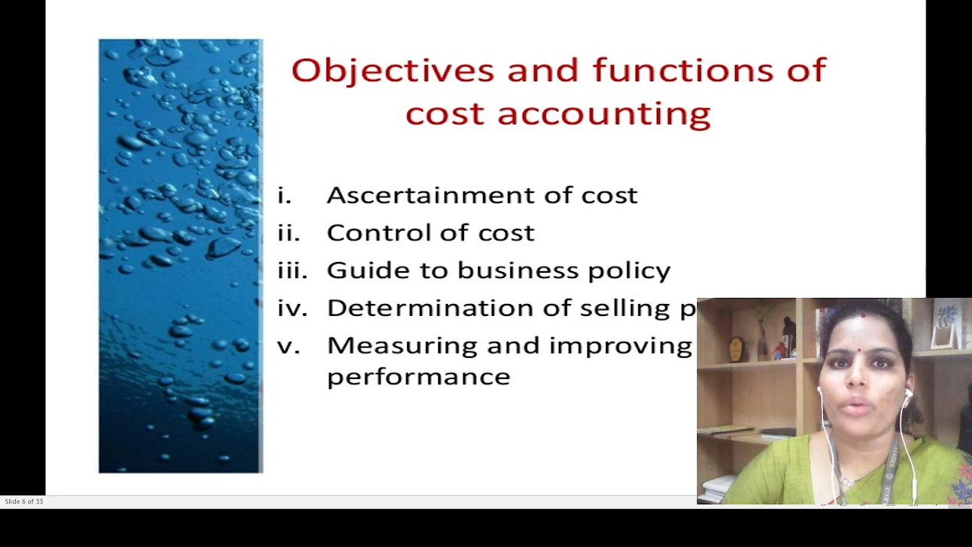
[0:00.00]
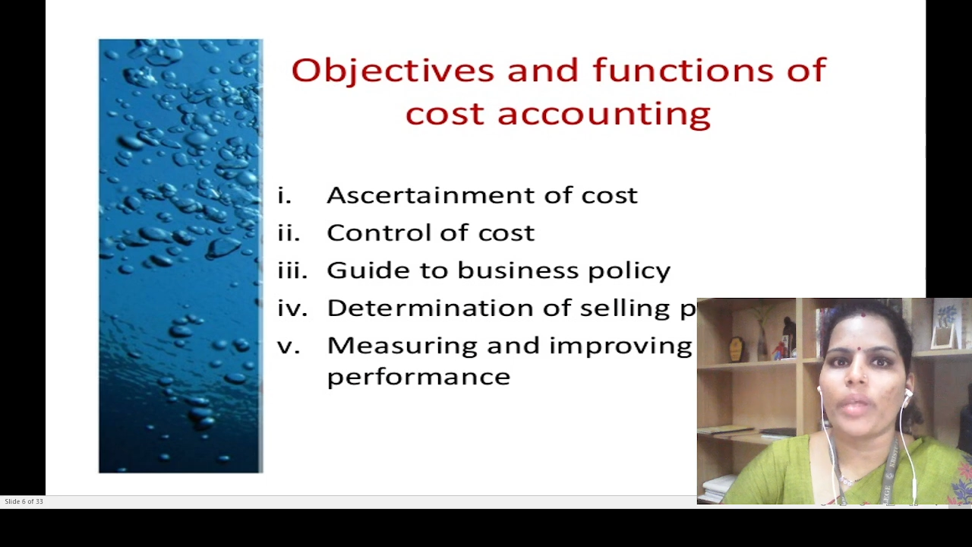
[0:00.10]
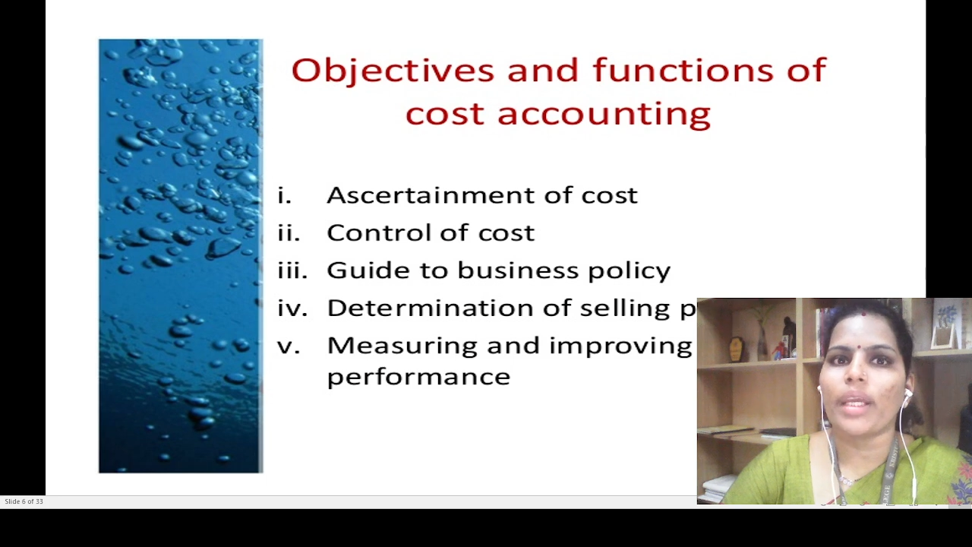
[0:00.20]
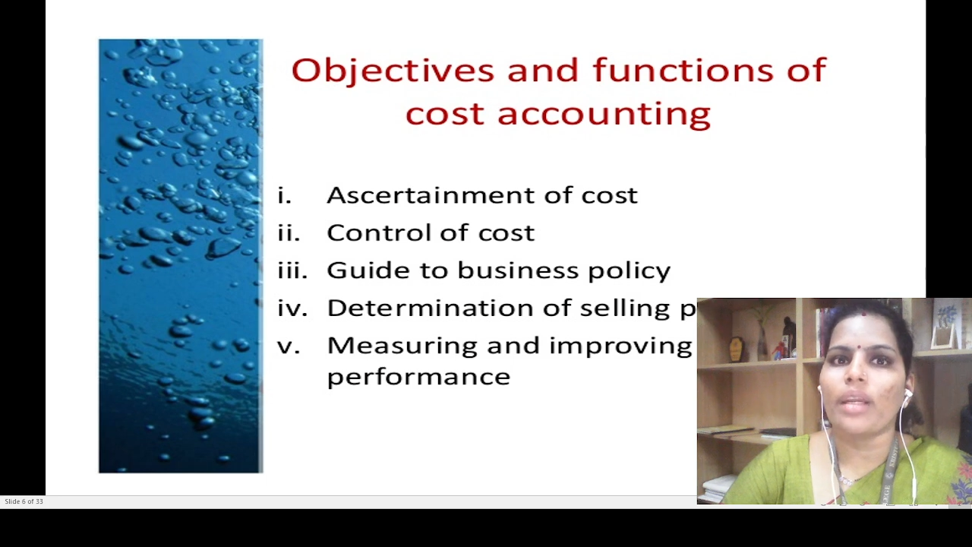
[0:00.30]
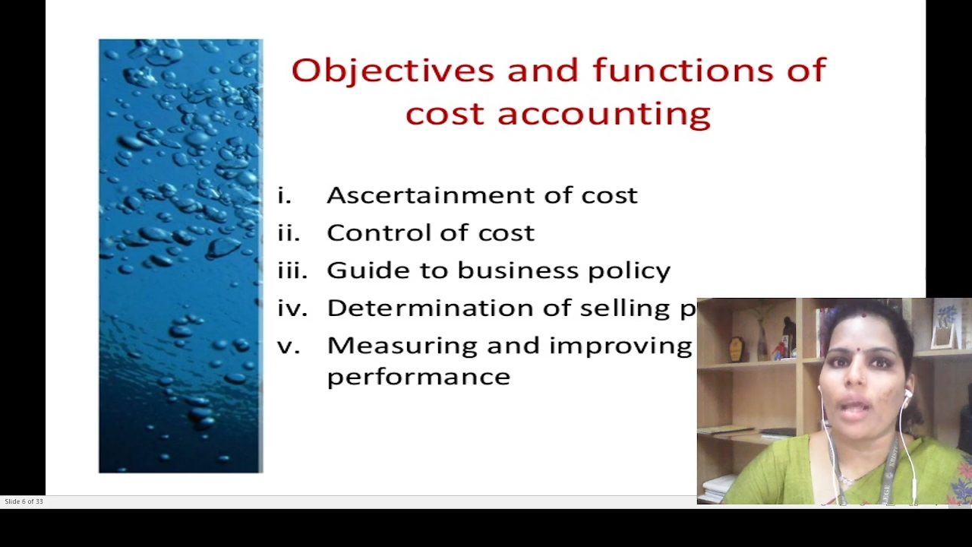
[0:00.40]
We
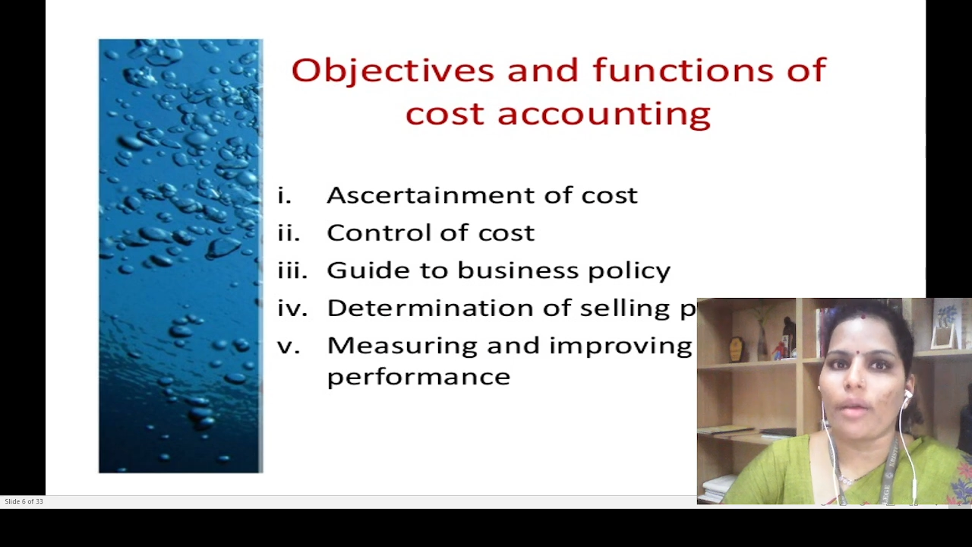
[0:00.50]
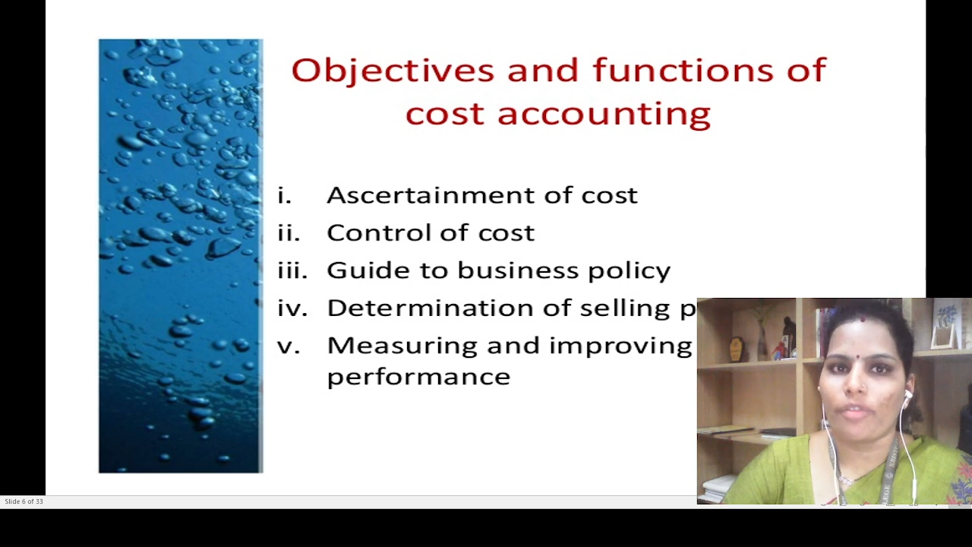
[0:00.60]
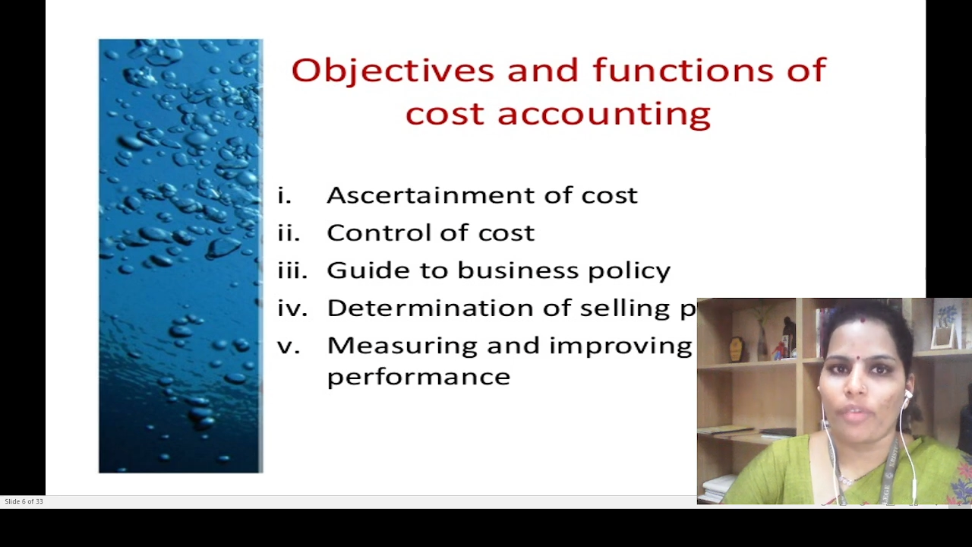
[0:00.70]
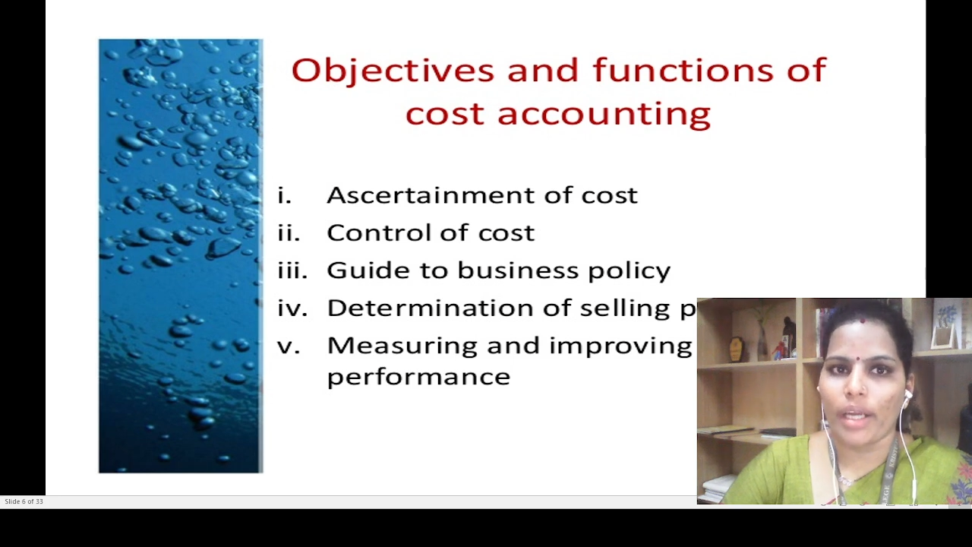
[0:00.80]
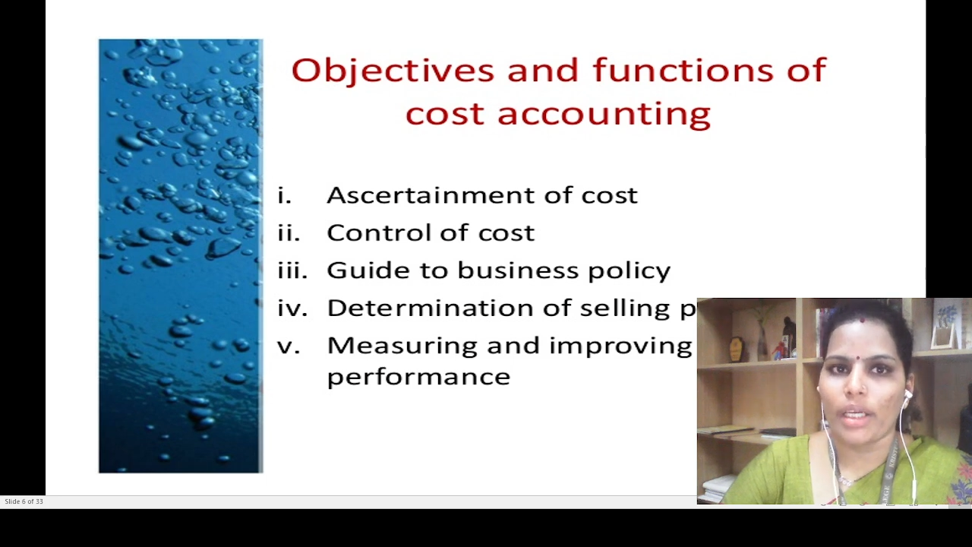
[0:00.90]
can
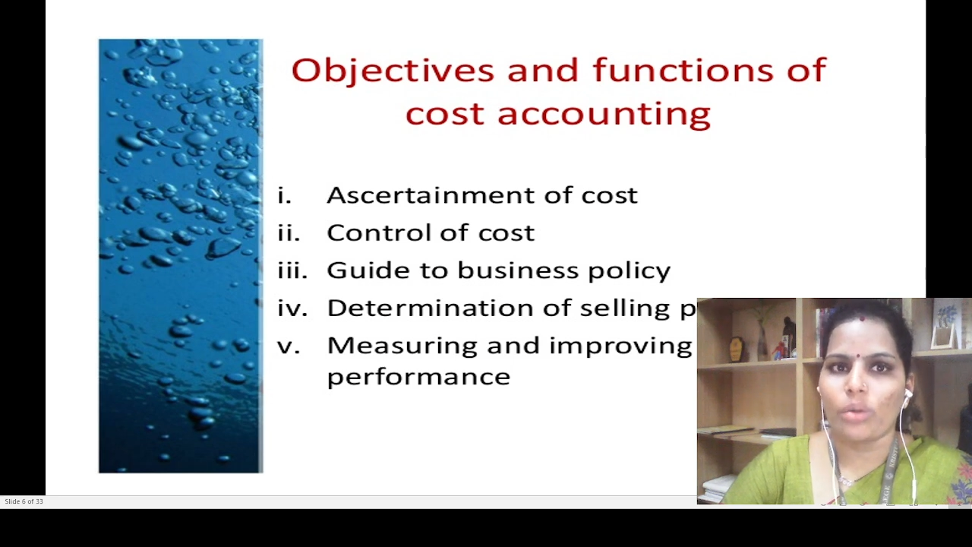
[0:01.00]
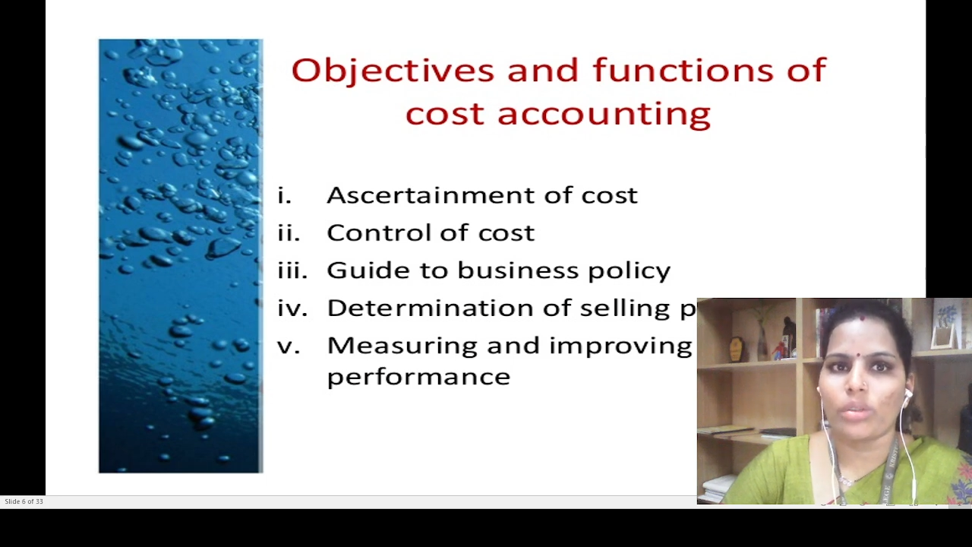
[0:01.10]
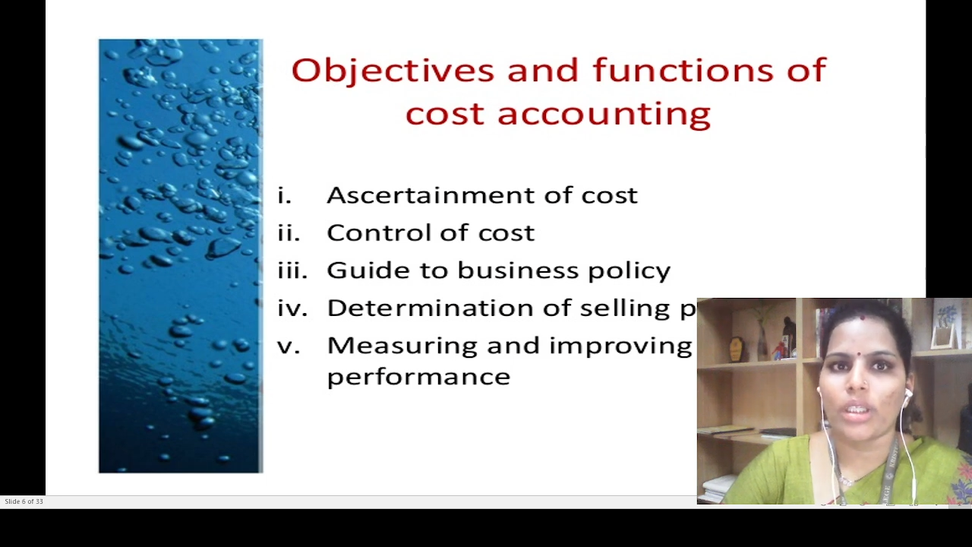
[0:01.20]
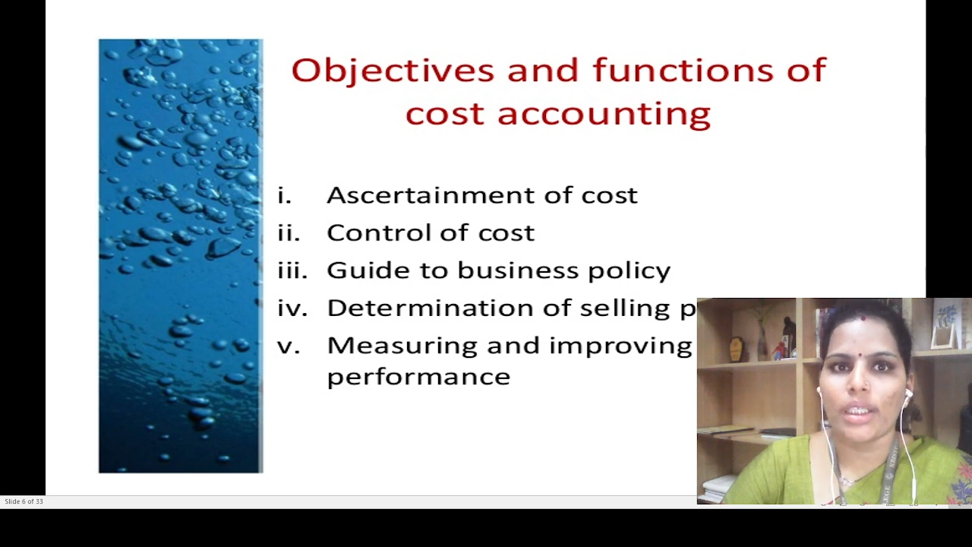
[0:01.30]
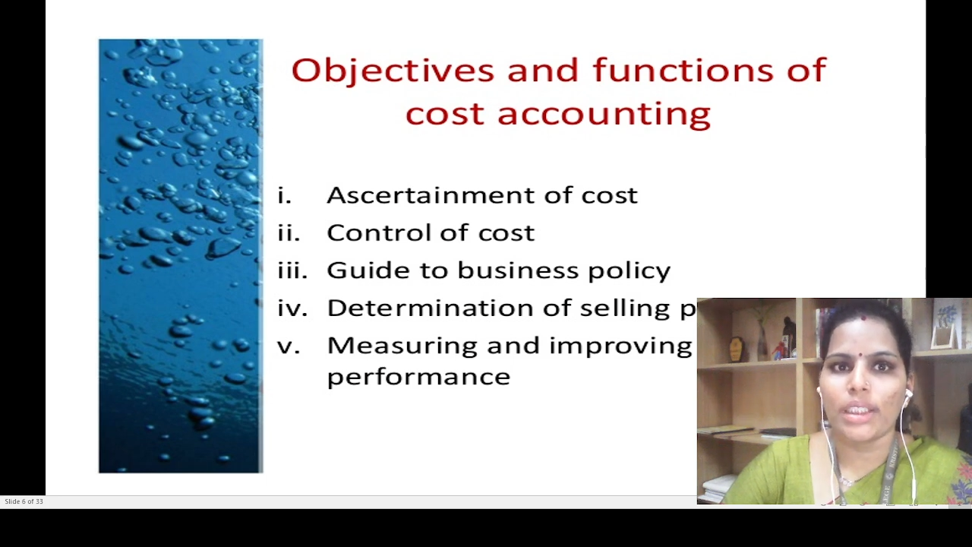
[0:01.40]
find out
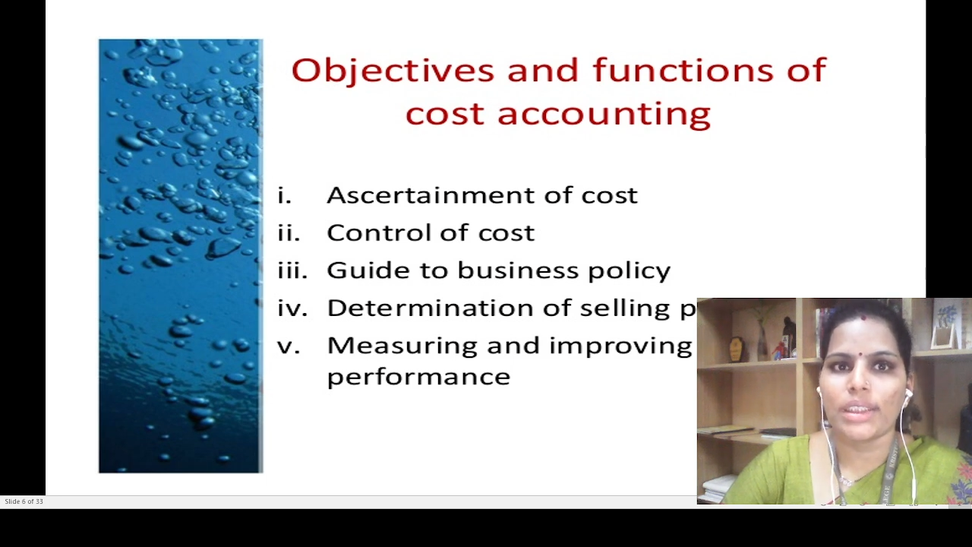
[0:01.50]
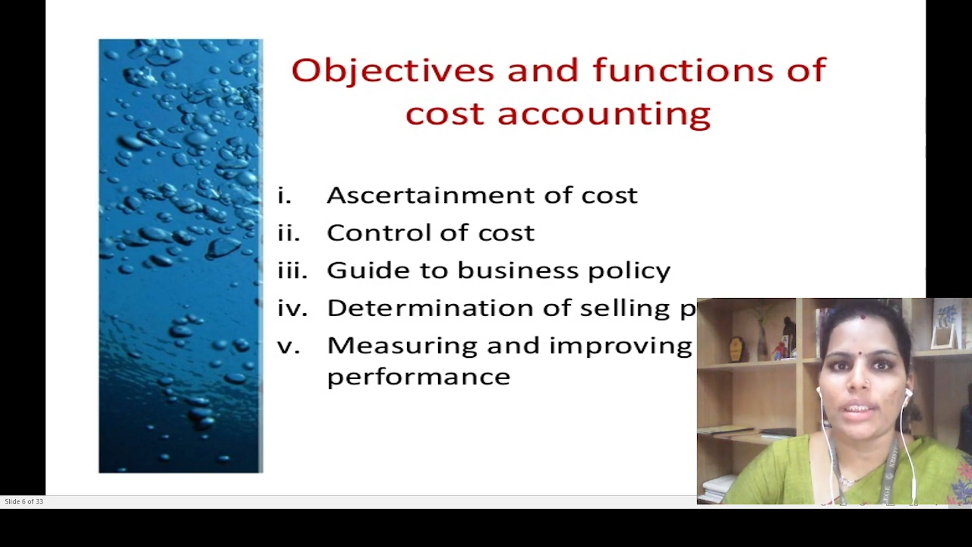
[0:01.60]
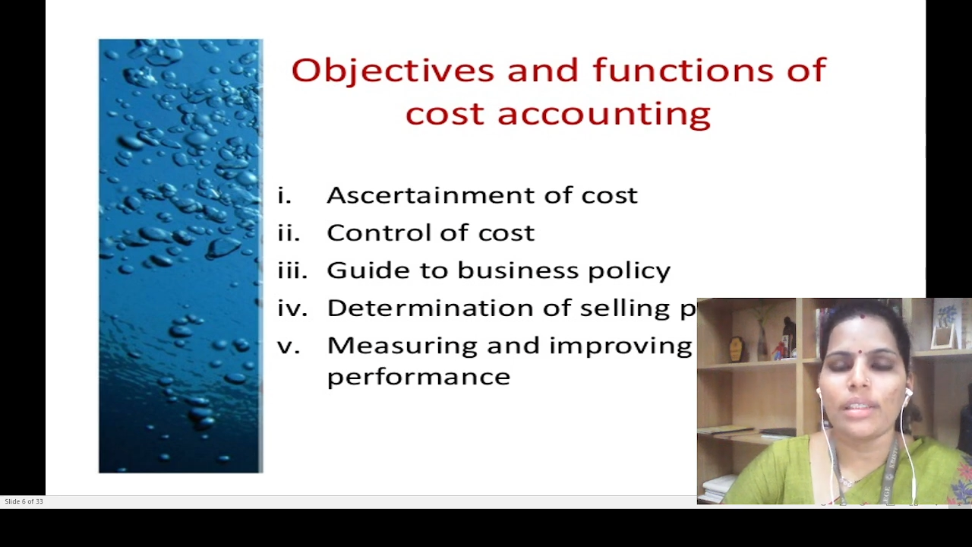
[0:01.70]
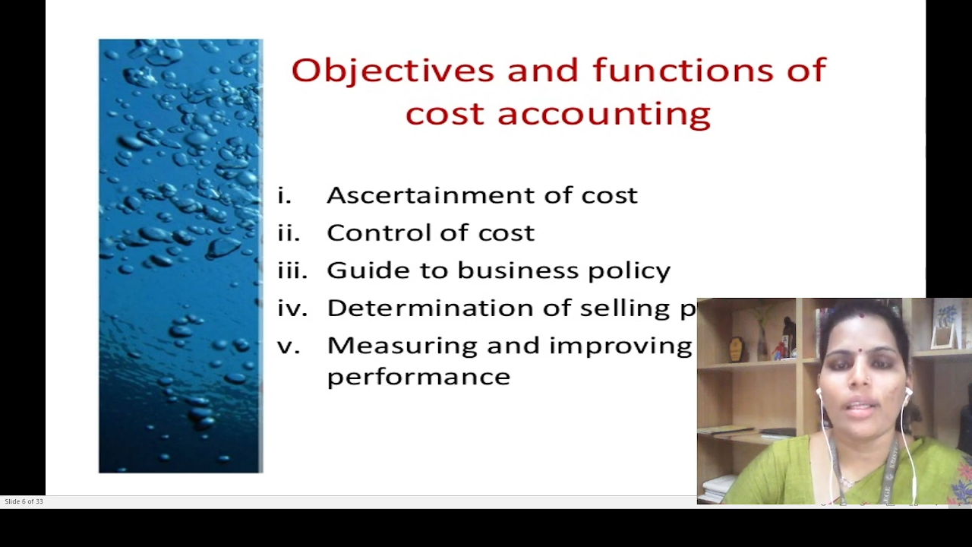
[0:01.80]
the reason